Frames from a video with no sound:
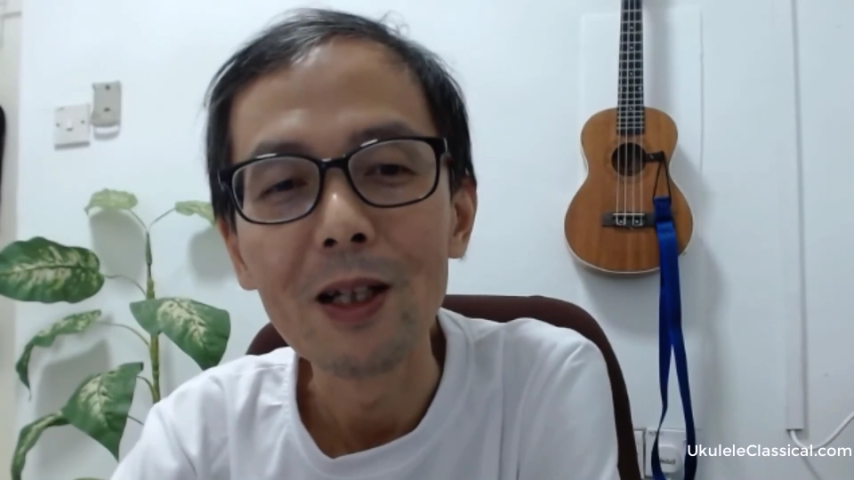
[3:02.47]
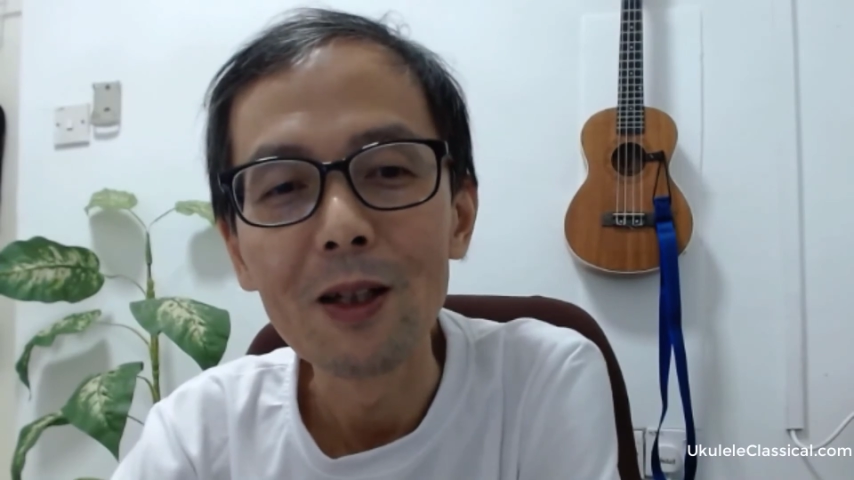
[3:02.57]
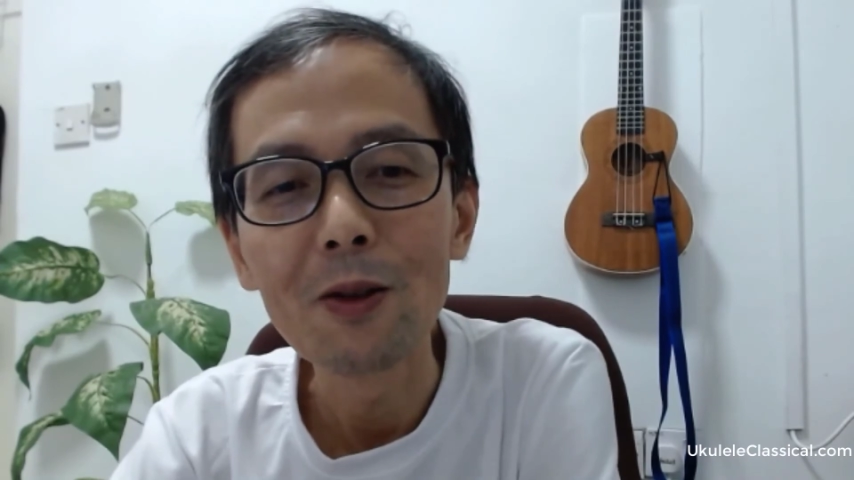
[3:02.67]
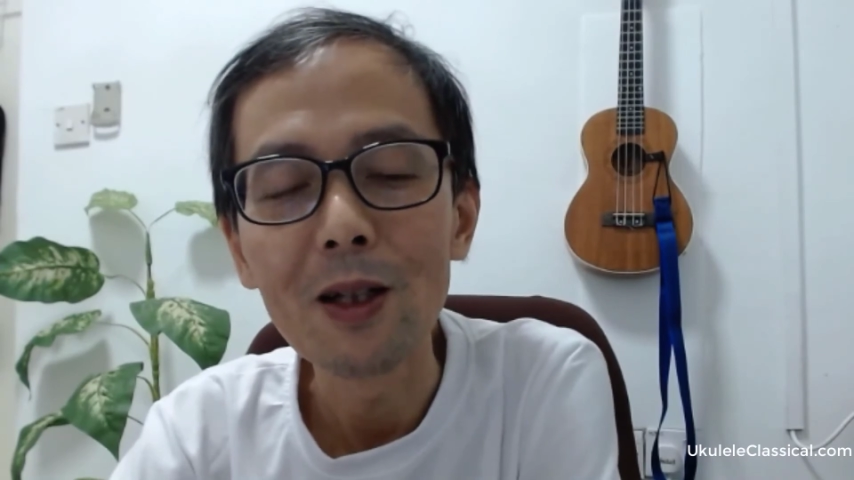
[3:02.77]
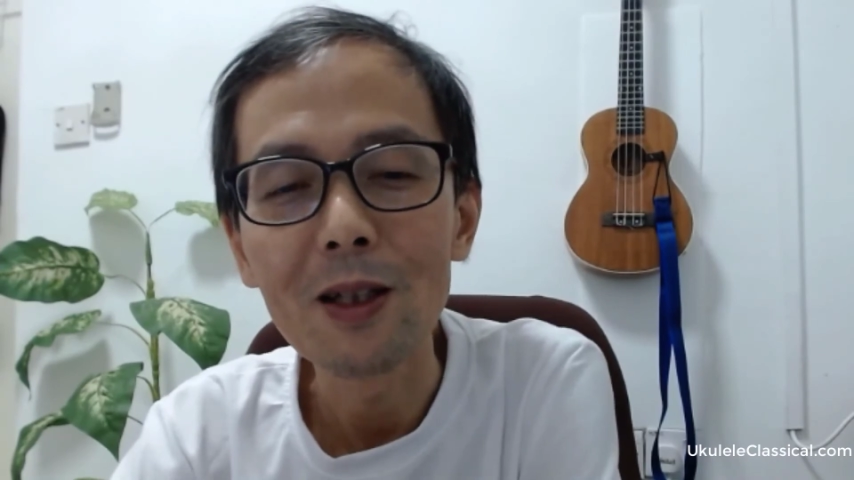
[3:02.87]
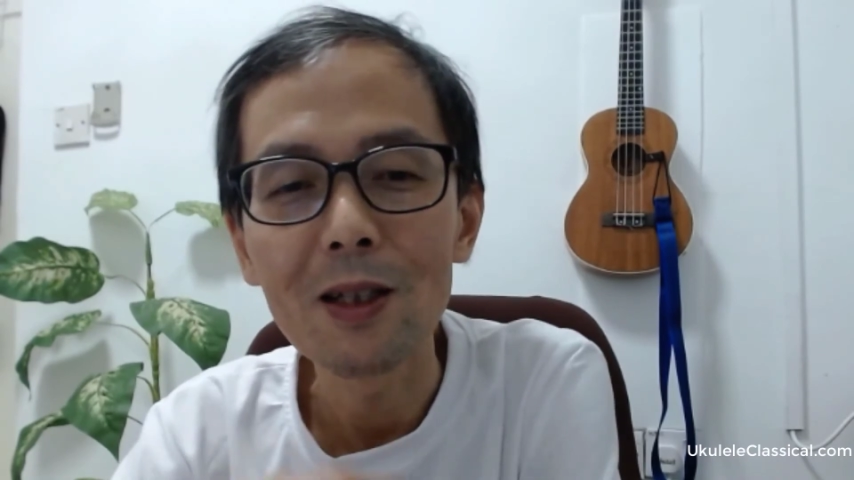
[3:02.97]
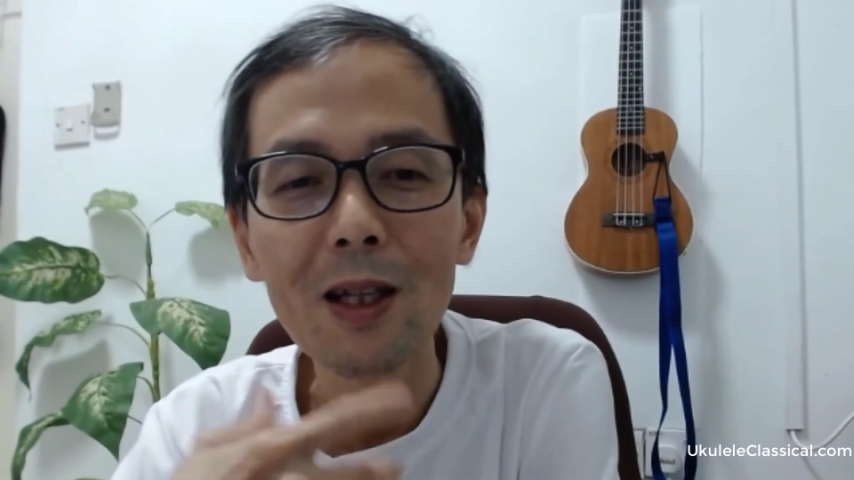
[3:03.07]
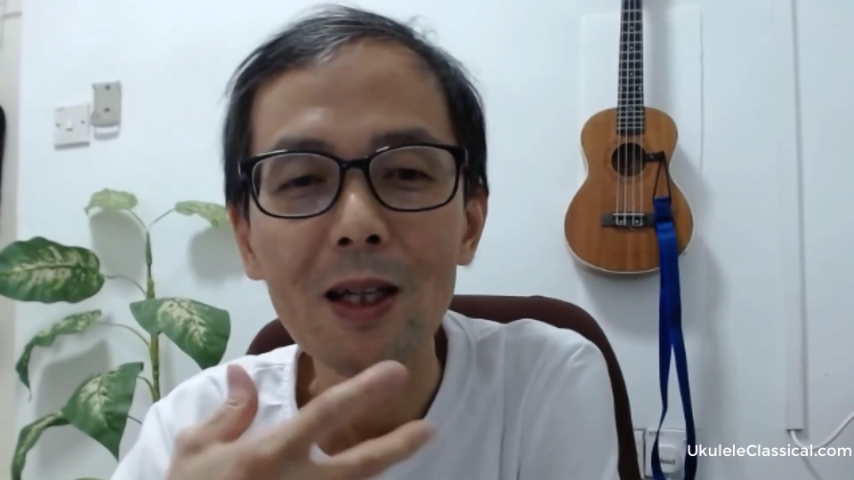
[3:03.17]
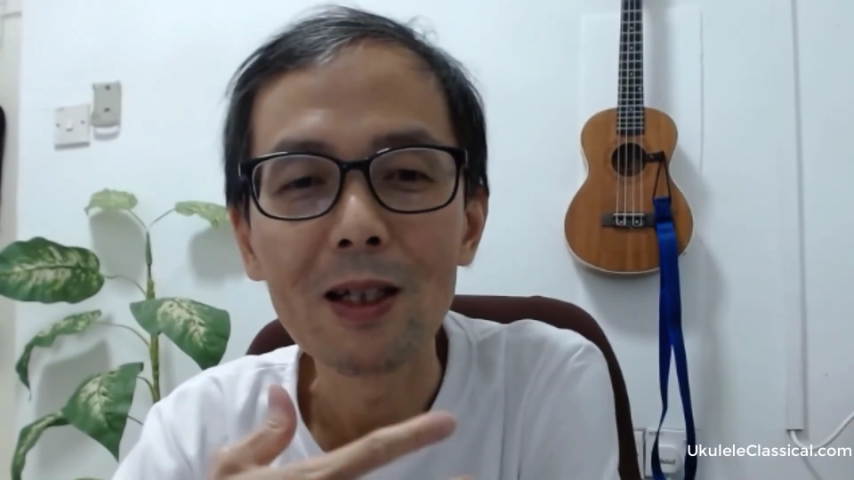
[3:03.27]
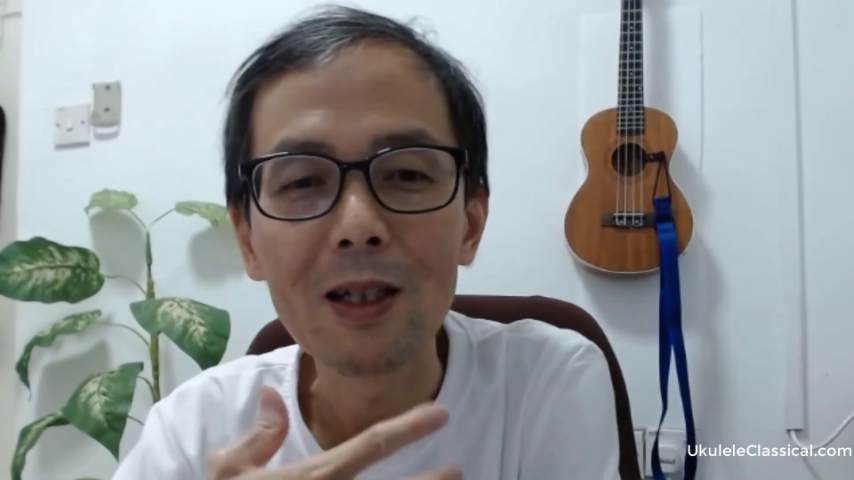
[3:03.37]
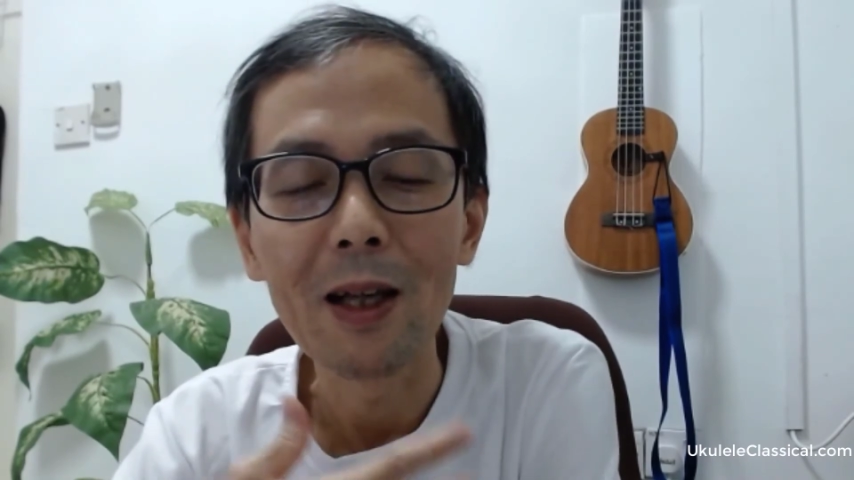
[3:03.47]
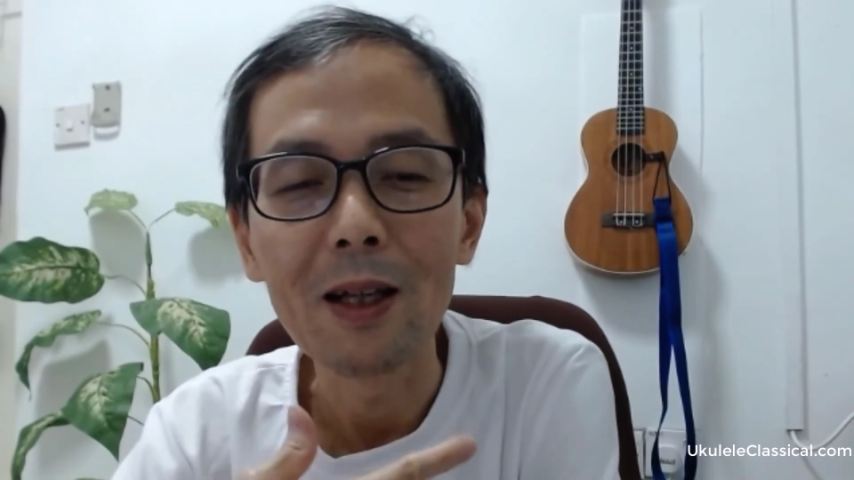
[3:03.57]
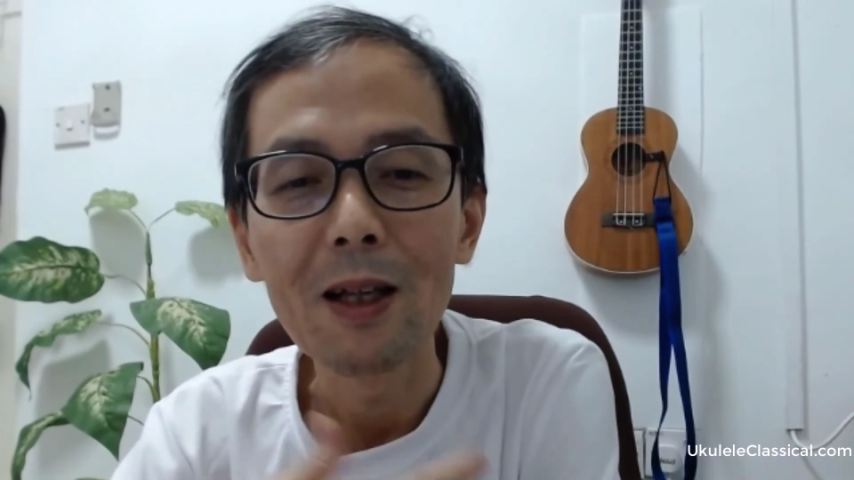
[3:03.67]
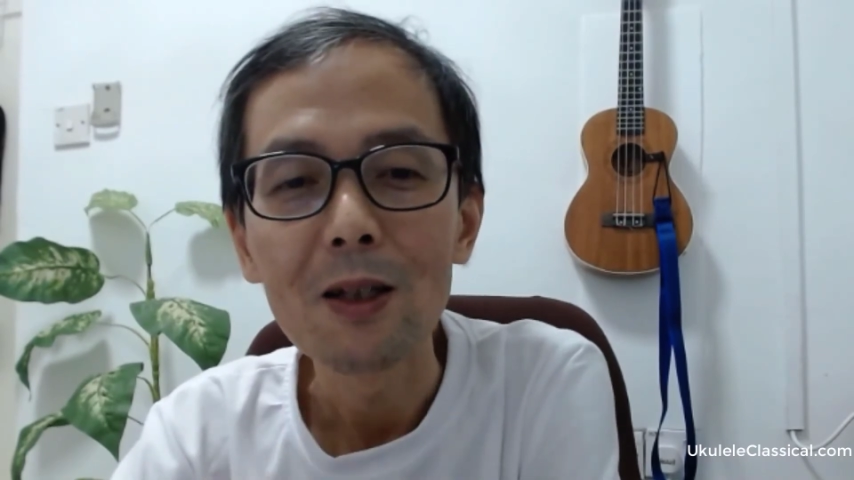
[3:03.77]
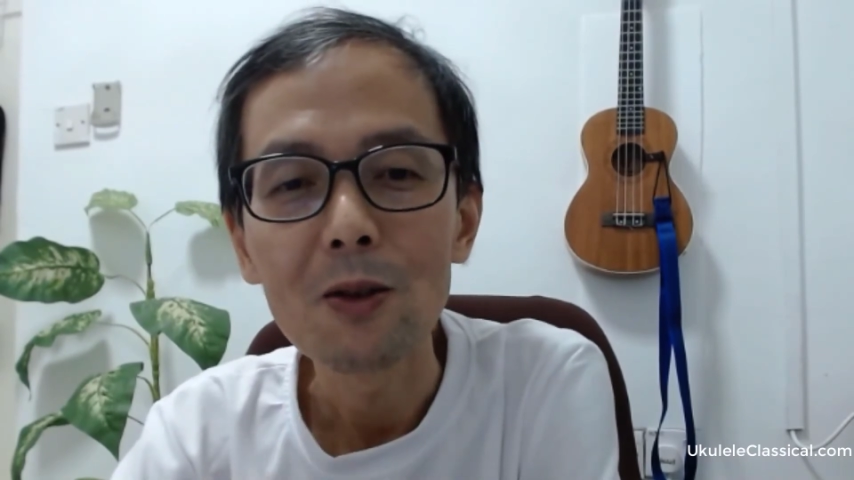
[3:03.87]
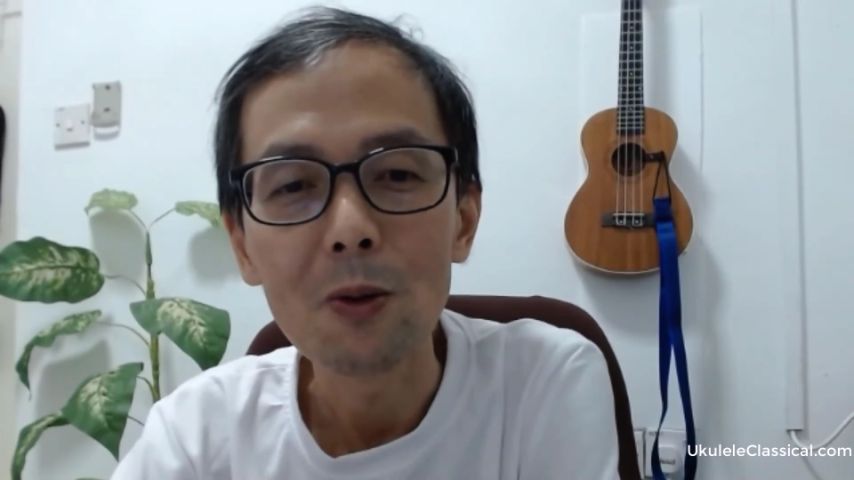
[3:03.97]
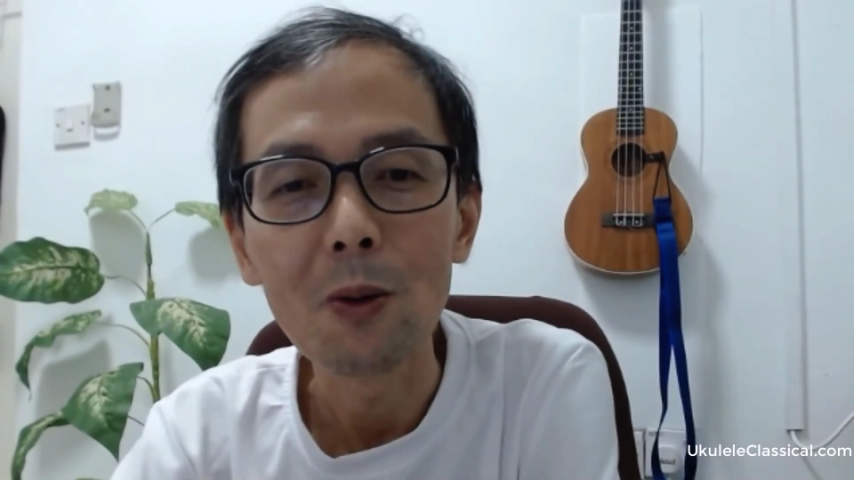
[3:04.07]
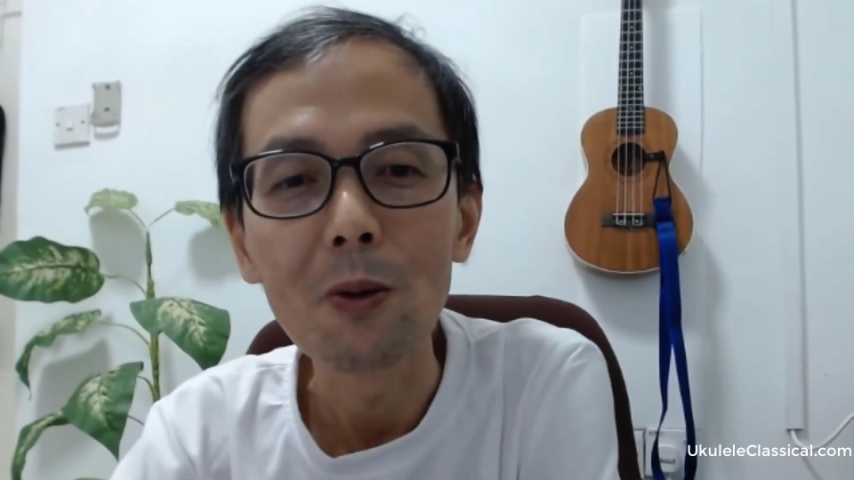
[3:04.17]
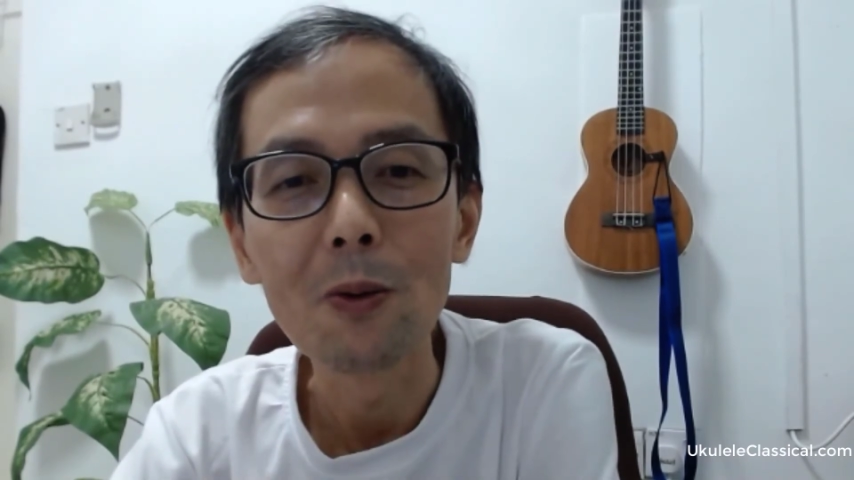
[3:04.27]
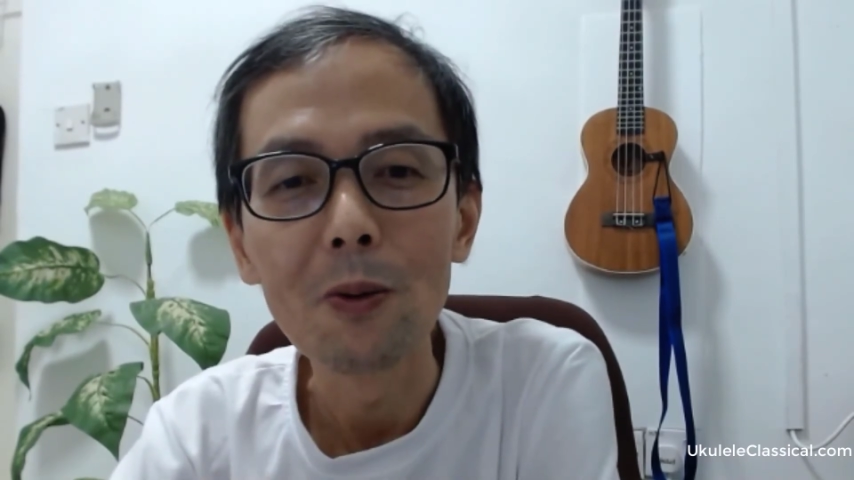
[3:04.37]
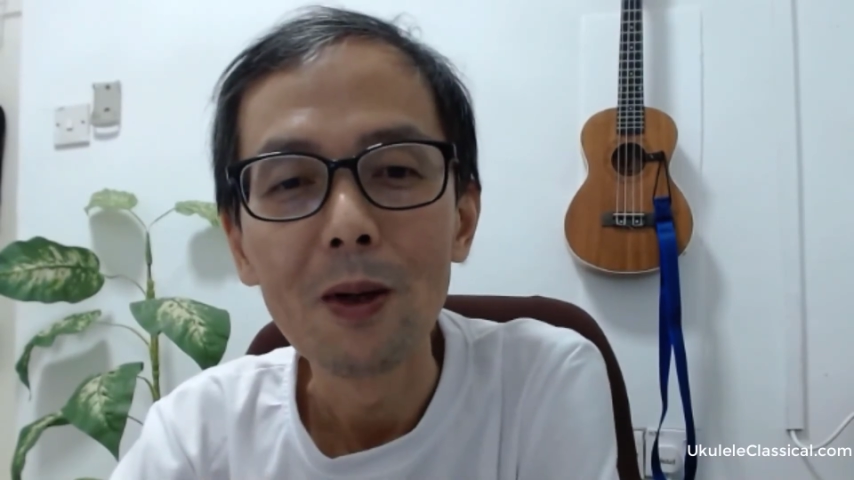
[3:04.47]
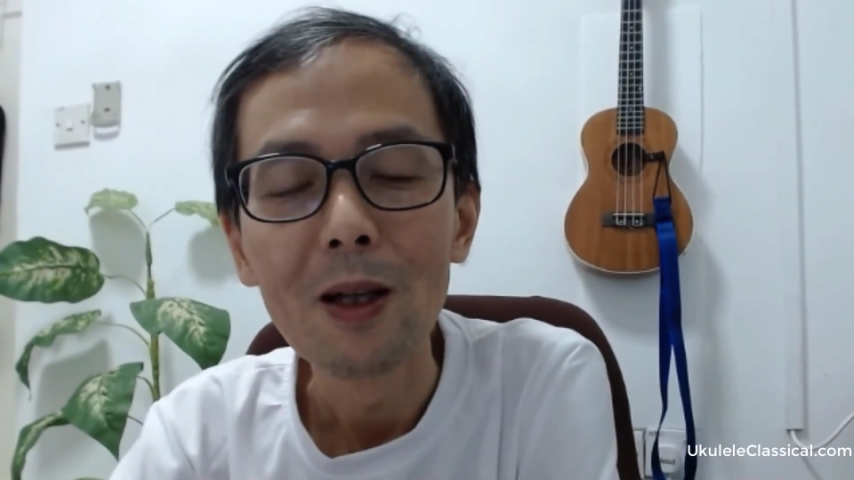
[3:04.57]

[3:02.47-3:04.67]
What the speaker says: You can say it's like solo.